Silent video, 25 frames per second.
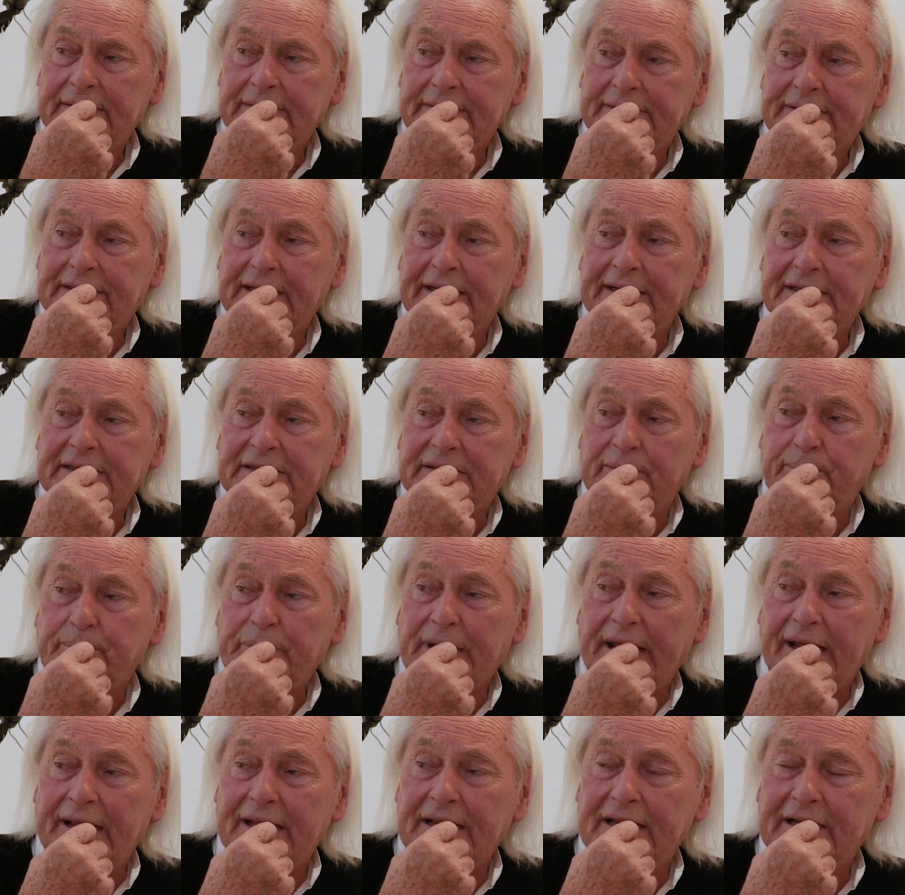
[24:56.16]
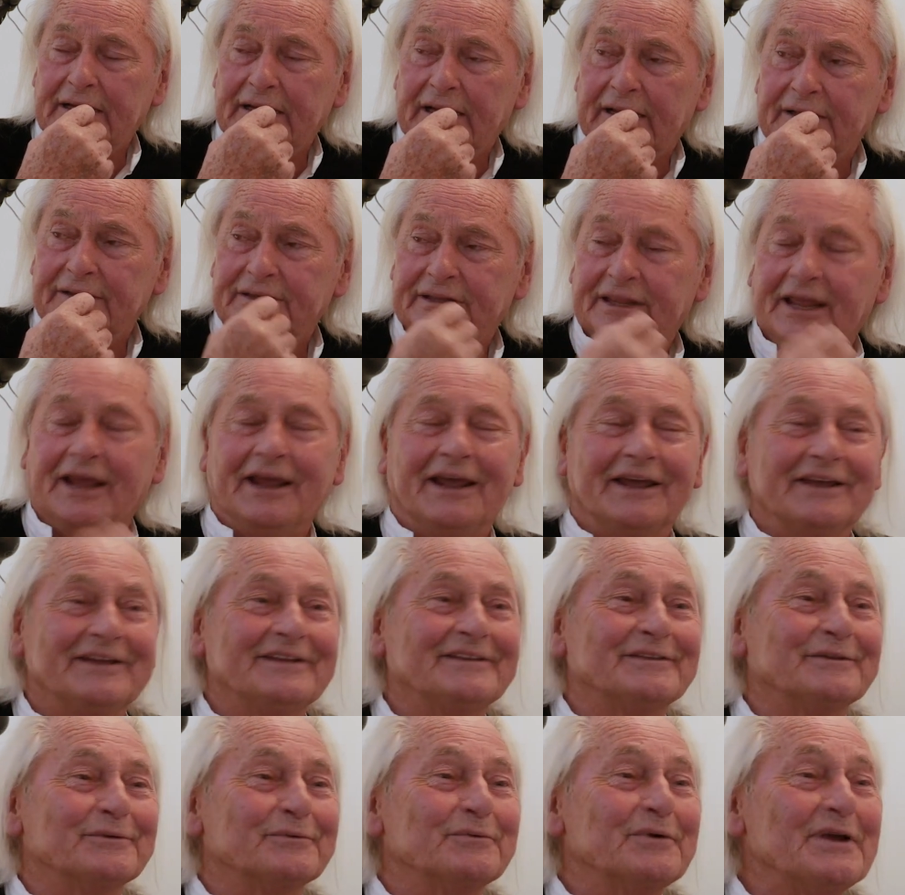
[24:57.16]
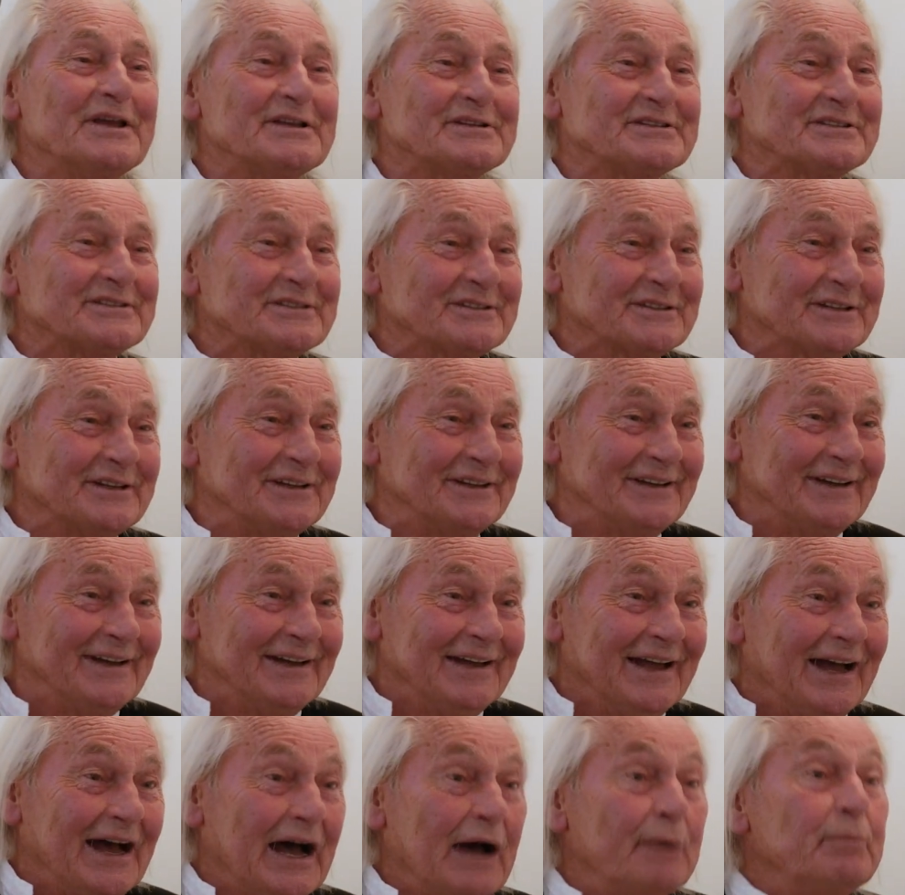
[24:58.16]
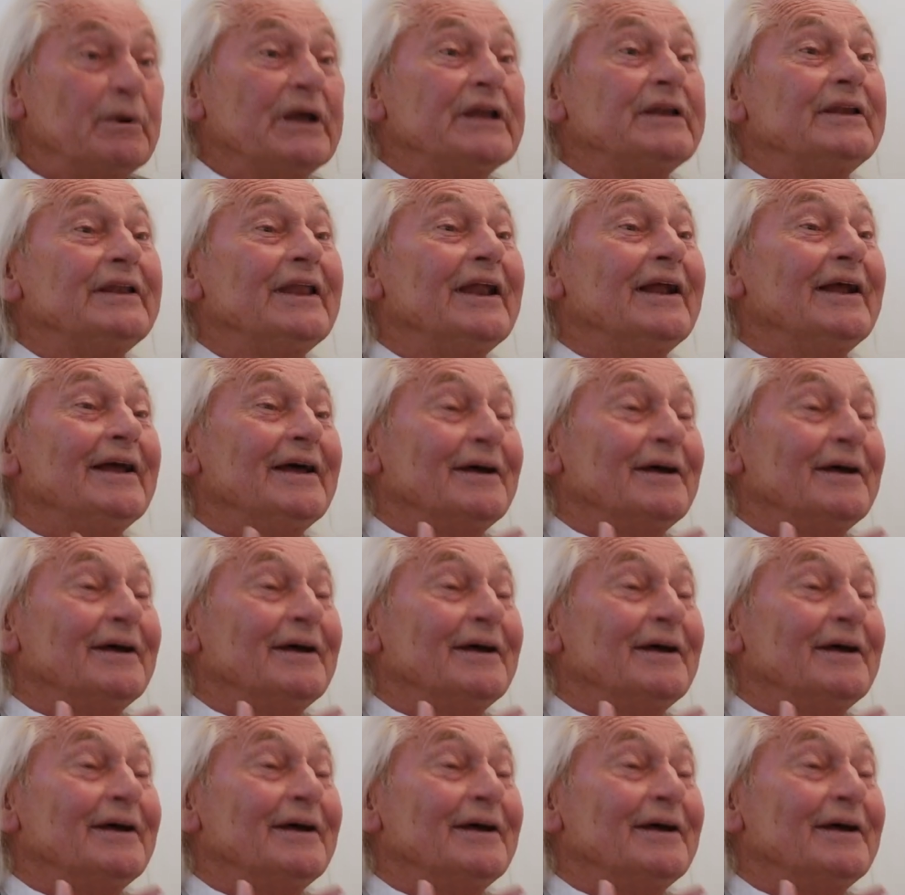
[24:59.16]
take the pain and take the risk. I mean,